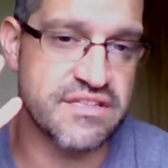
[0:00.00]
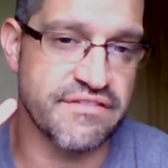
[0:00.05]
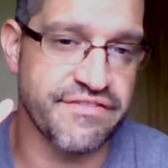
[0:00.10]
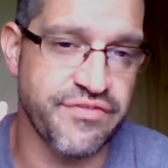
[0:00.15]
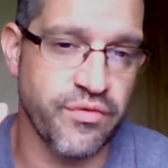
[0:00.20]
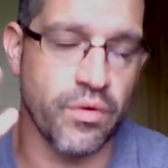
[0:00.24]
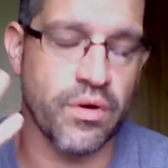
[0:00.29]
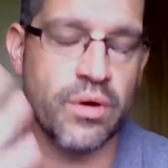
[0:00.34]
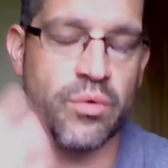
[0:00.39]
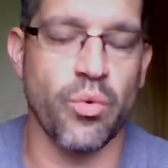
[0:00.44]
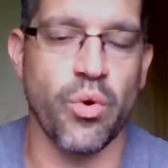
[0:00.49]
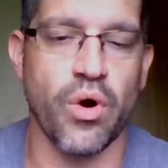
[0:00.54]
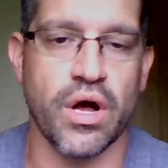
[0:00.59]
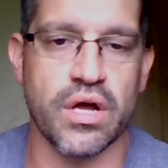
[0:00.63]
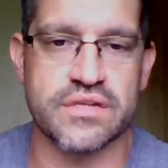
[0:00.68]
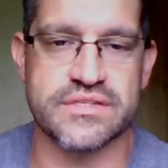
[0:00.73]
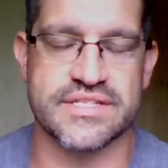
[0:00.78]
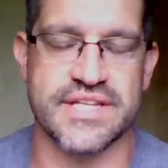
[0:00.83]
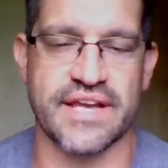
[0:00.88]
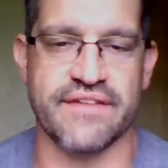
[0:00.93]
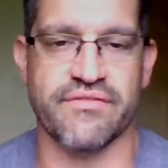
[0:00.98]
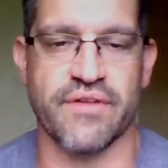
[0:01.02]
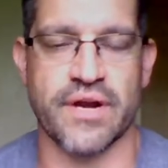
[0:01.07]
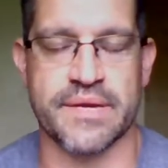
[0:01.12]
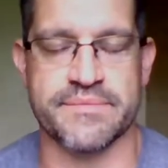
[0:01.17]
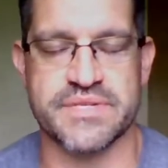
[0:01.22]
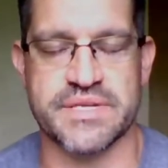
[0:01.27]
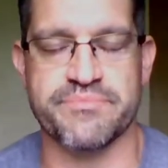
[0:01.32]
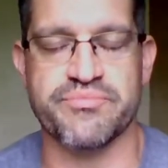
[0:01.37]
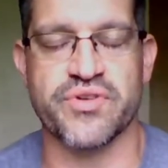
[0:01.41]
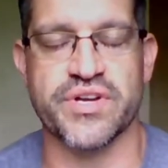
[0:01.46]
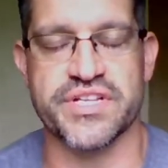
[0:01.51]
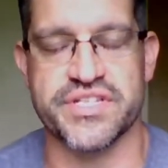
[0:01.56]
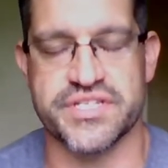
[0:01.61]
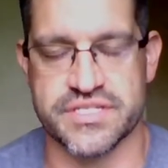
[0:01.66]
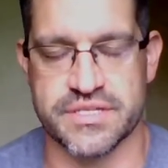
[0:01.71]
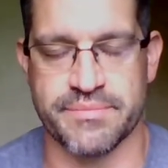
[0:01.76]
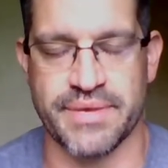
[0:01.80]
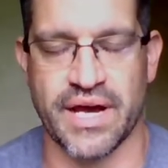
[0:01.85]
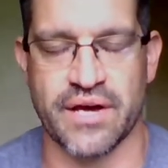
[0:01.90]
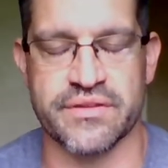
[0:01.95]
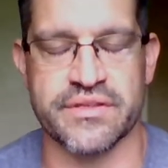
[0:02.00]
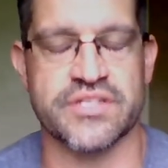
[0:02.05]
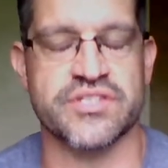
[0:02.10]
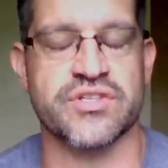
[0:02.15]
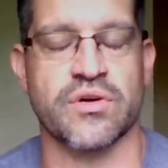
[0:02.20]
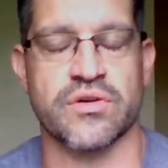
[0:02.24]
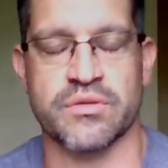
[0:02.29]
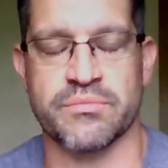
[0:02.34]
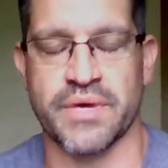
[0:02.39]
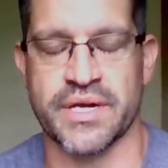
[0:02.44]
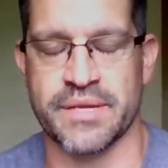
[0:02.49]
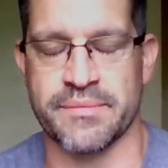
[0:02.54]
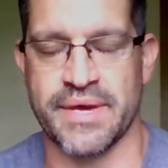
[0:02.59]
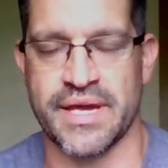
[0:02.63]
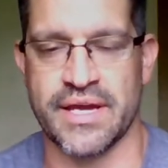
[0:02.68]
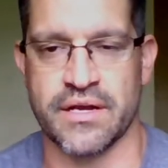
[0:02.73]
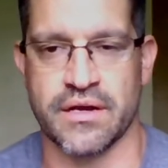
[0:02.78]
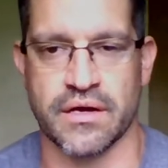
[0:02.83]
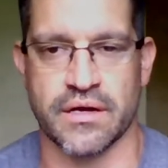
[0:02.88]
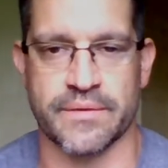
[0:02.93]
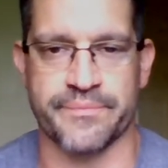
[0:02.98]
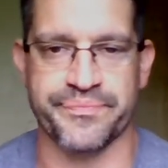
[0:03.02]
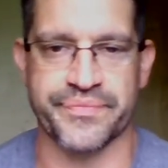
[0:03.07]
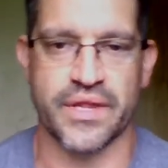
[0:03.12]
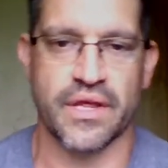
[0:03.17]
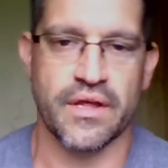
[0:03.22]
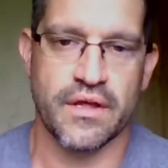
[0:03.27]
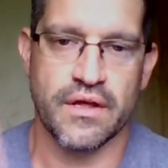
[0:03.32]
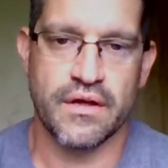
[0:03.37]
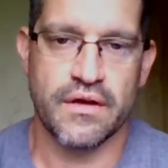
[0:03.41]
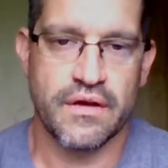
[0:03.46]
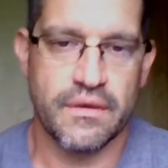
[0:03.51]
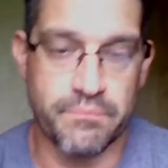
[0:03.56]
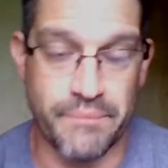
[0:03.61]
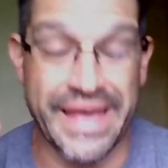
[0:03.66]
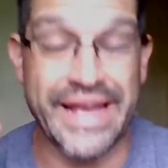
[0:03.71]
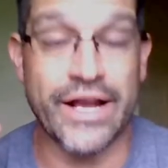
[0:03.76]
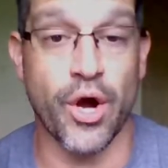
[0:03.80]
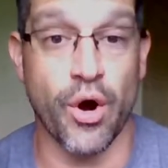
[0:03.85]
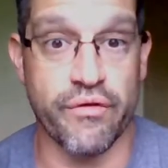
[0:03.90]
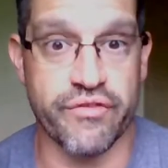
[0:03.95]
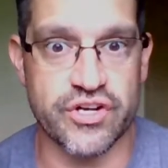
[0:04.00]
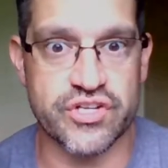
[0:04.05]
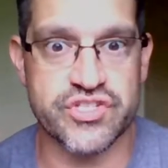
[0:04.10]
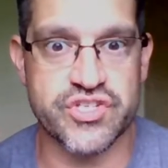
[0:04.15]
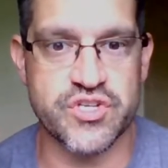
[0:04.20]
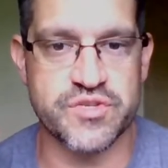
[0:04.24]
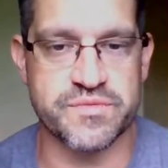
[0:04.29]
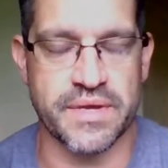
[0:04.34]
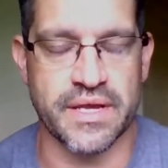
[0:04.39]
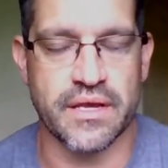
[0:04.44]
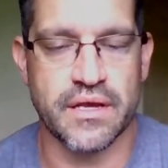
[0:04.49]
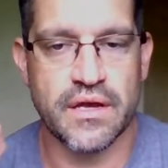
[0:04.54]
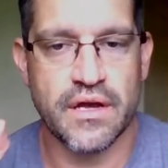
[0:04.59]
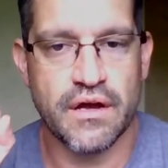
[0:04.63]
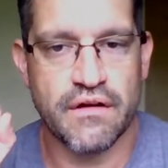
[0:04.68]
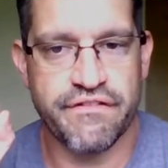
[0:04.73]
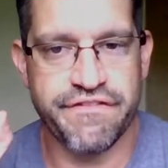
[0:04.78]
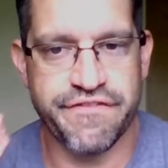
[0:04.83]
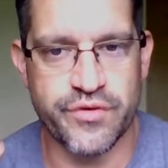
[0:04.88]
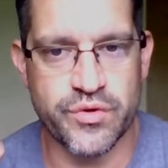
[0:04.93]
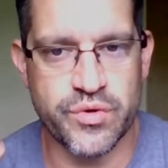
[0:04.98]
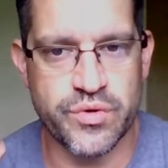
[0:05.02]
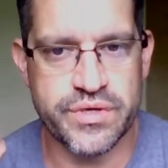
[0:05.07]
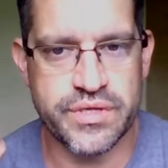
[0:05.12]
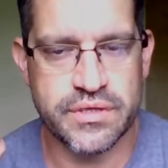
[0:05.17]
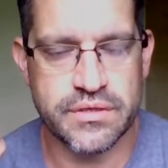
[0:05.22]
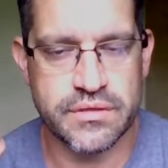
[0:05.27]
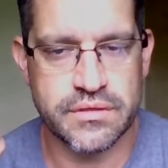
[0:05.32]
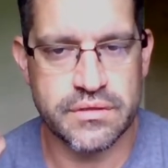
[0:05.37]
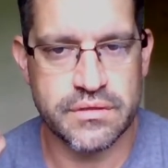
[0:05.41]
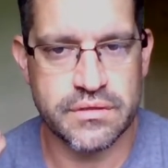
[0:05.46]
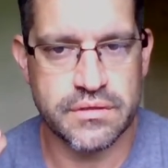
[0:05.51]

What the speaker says: the 4 walls Dave Ramsey preaches about in the Total Money Makeover, excuse me. Food,